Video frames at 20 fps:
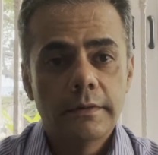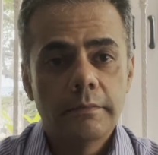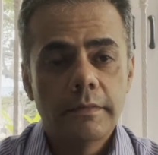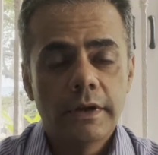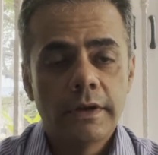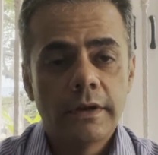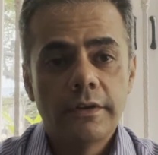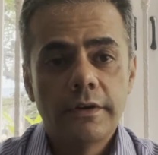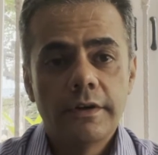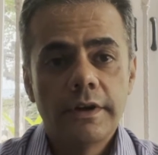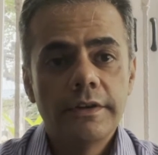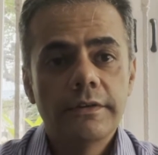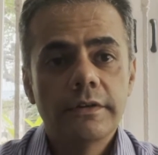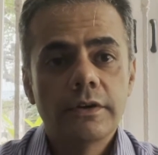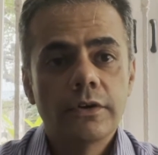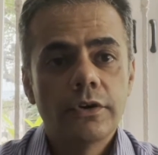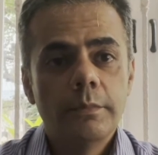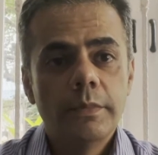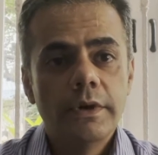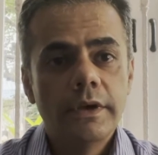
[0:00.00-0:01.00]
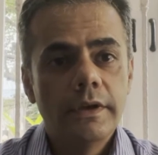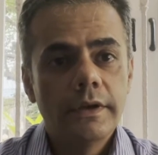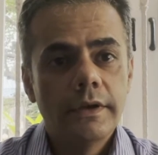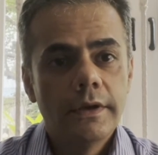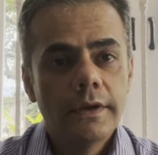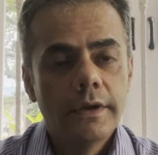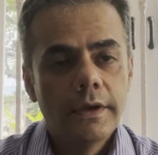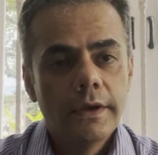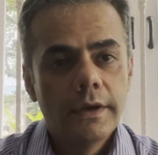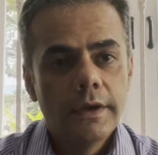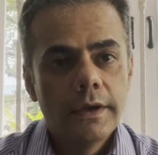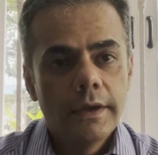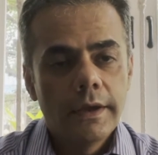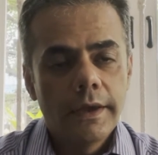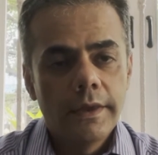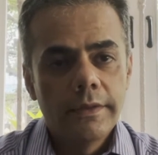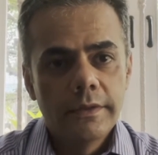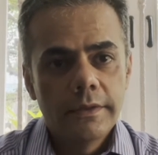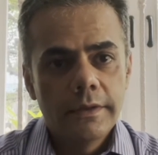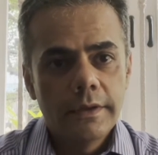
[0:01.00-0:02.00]
another reason could be
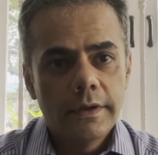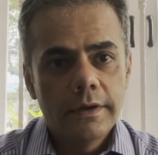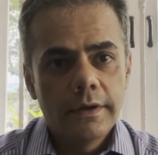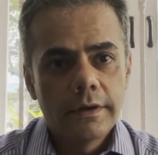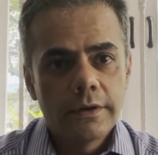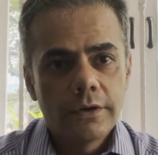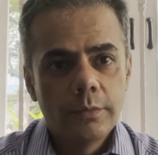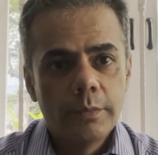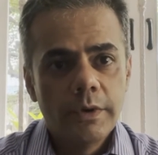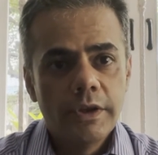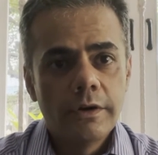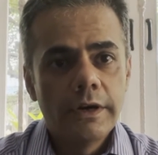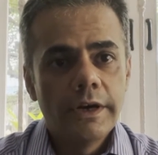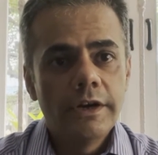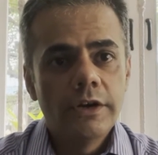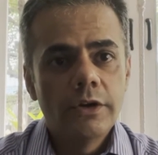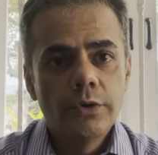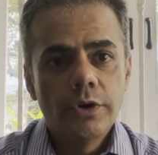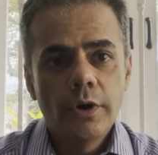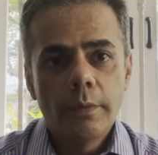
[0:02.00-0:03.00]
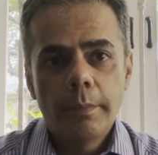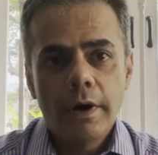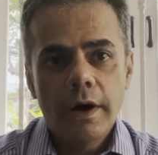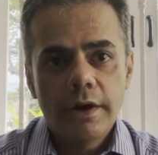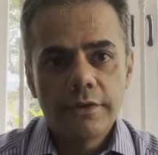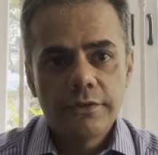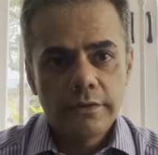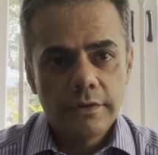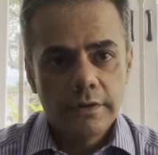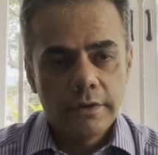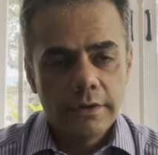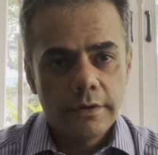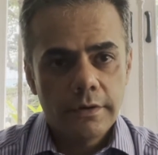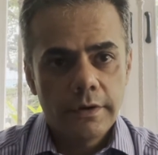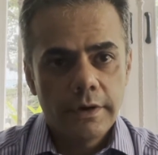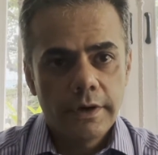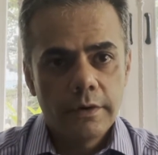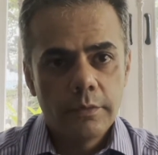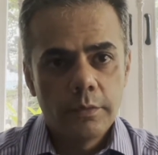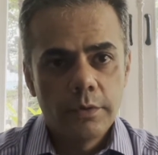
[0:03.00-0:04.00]
related to your past,
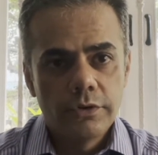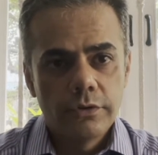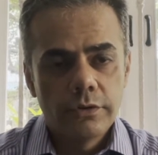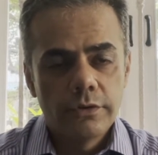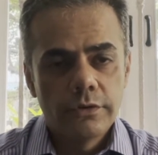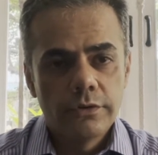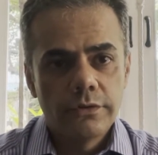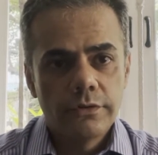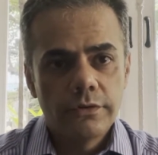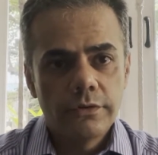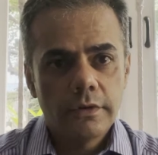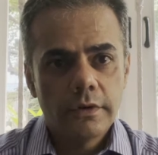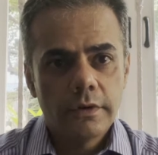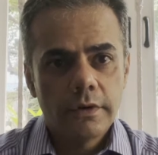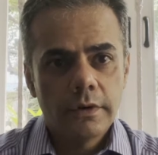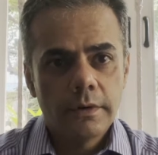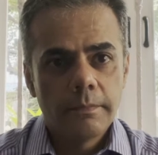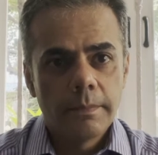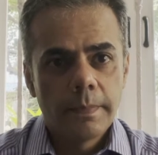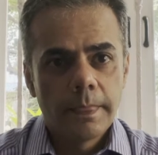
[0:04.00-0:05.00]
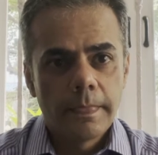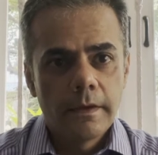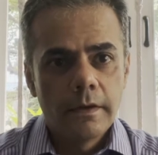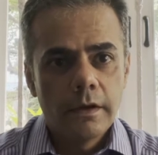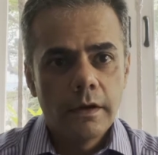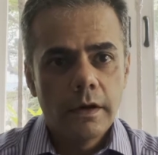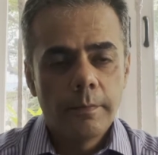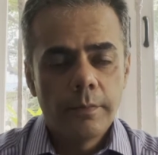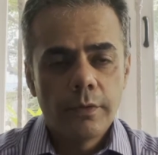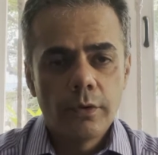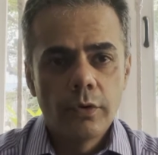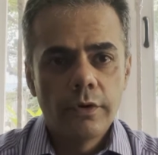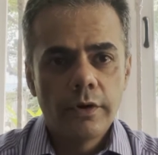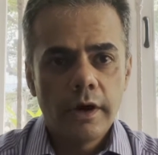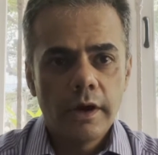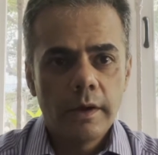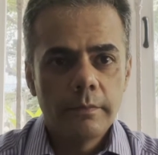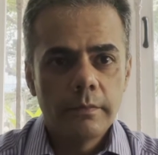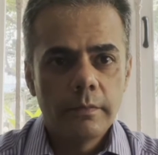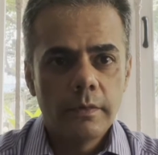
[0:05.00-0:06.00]
right? Which is a
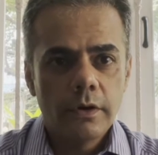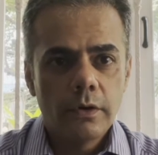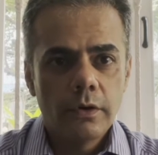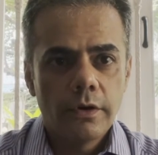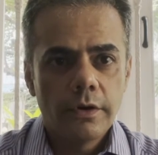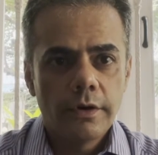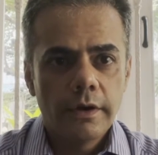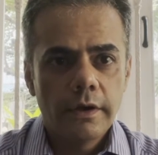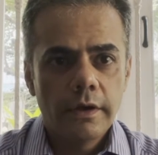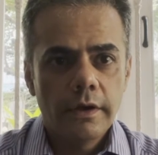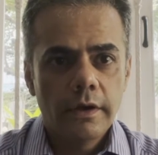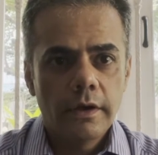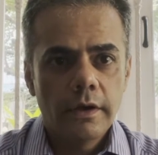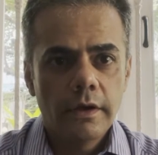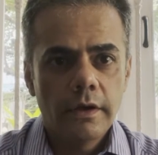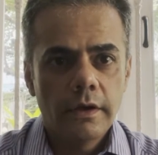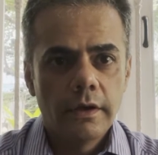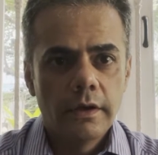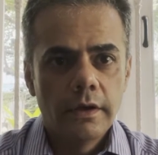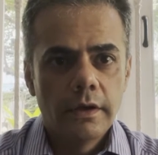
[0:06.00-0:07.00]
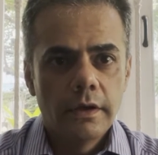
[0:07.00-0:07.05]
program or a